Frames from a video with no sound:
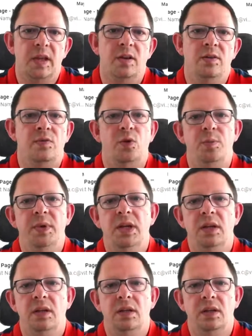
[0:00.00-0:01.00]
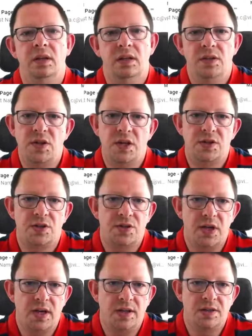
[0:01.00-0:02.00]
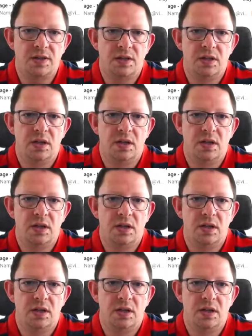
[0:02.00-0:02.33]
For me, in this exercise,